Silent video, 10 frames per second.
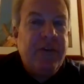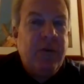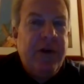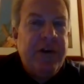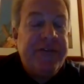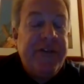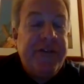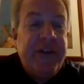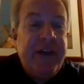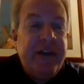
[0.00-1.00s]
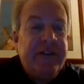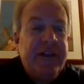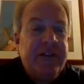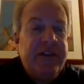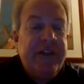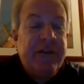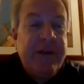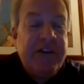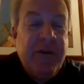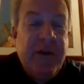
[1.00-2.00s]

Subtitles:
If the water's 58, 60 degrees,